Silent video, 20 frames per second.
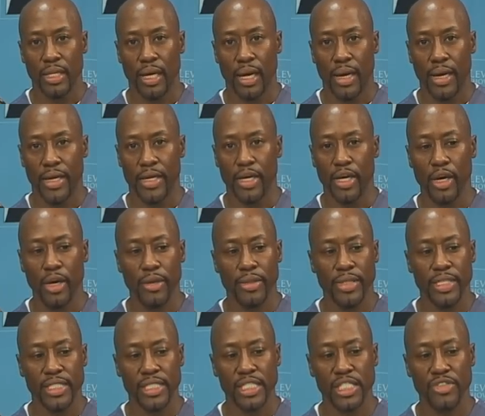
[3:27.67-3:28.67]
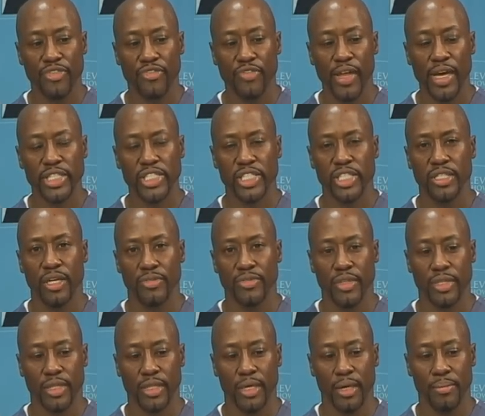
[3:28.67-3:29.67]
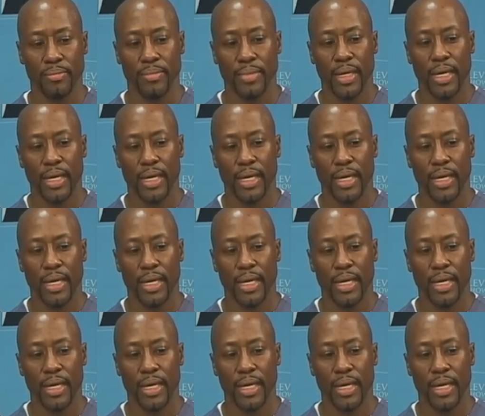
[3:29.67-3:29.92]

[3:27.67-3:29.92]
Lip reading: Here, this is flexion of the thumb.